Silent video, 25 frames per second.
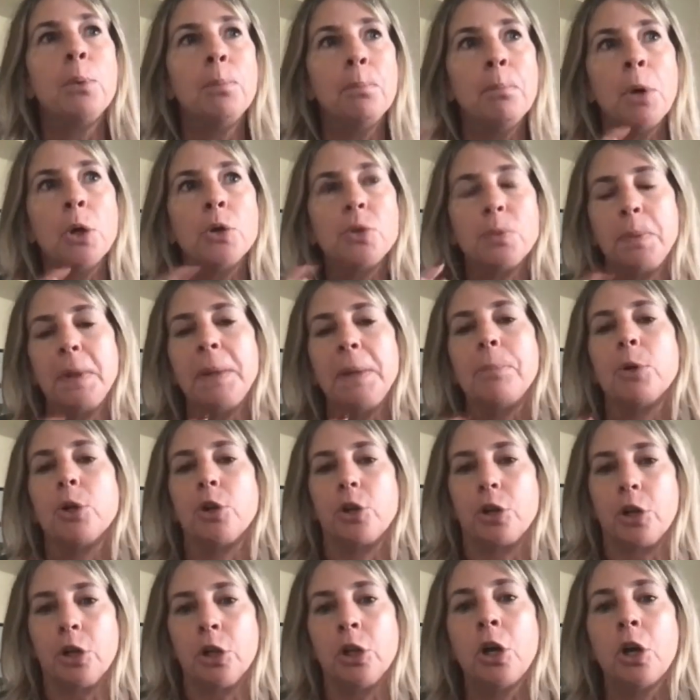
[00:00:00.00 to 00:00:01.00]
most people
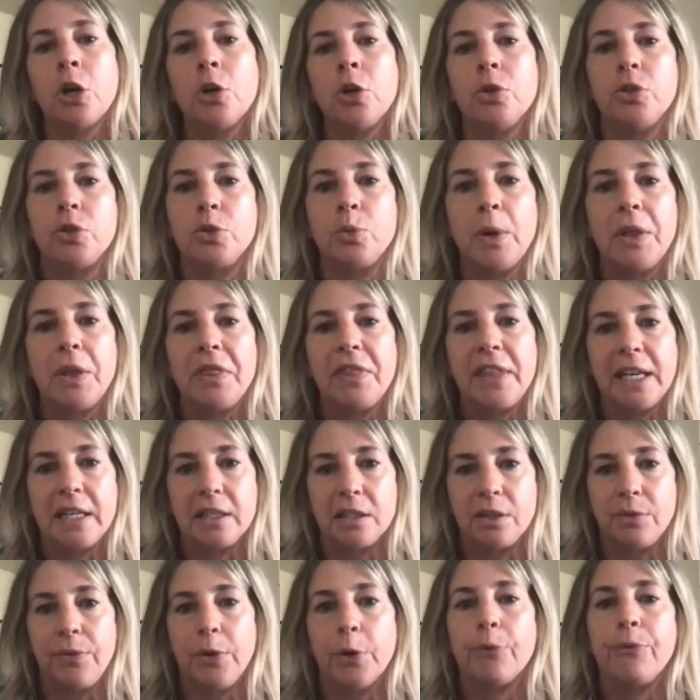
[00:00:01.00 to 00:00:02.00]
are closed when
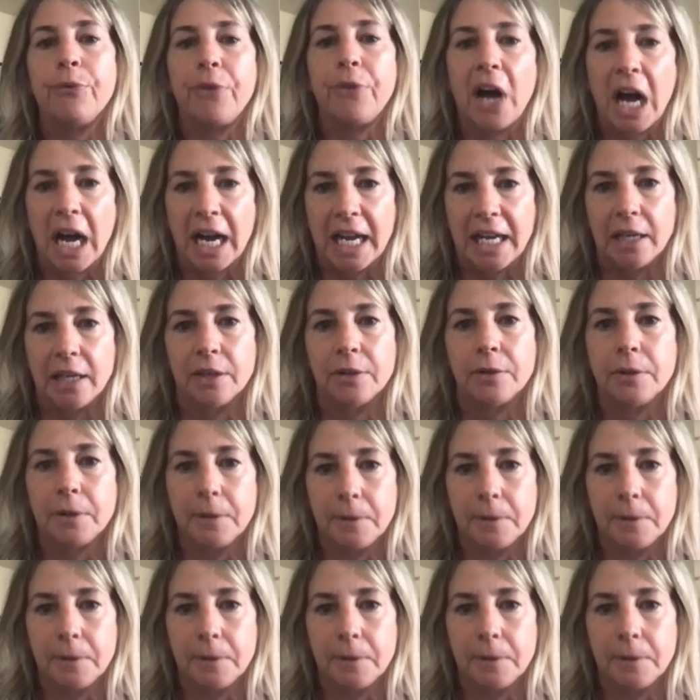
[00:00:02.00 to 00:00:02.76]
things feel fine.